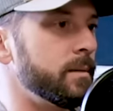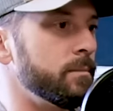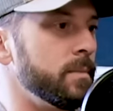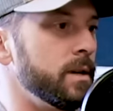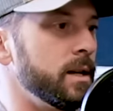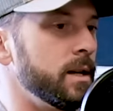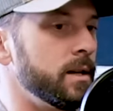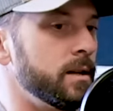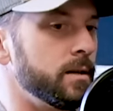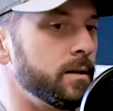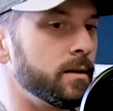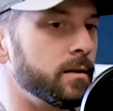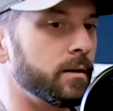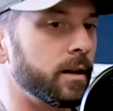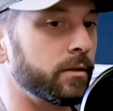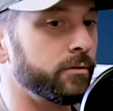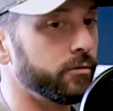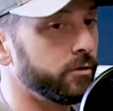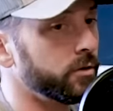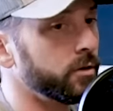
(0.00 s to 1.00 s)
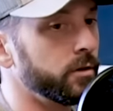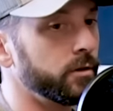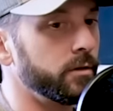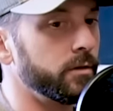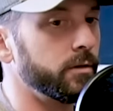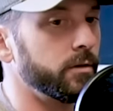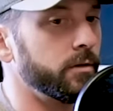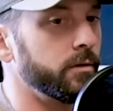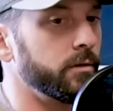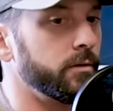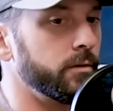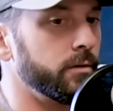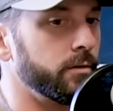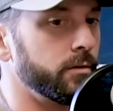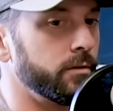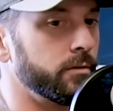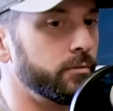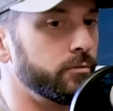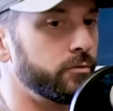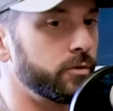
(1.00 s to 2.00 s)
that mean like for
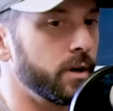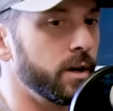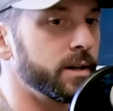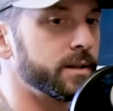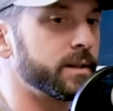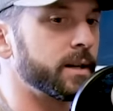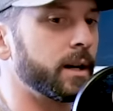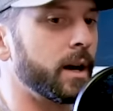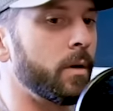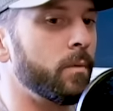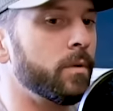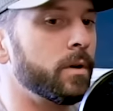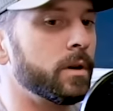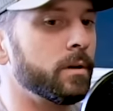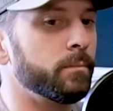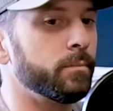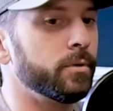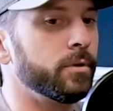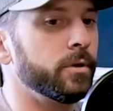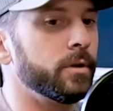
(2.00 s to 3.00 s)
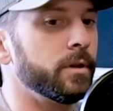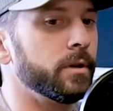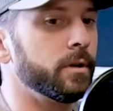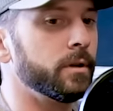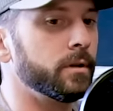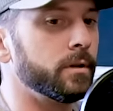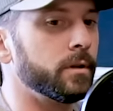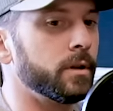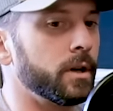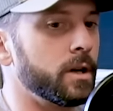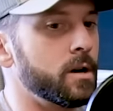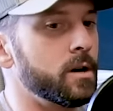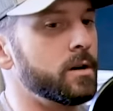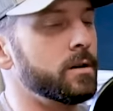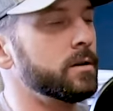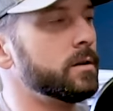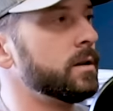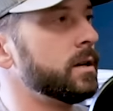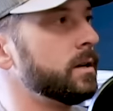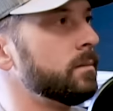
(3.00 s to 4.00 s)
for us, like I want to put a
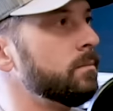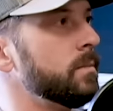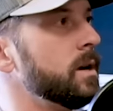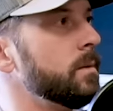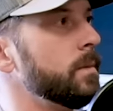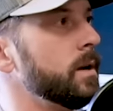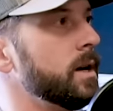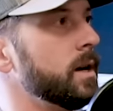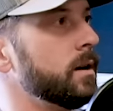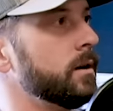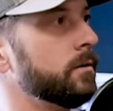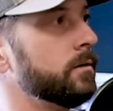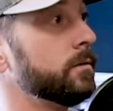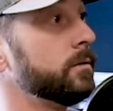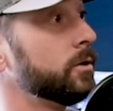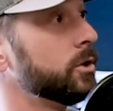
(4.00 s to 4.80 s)
garden and maybe have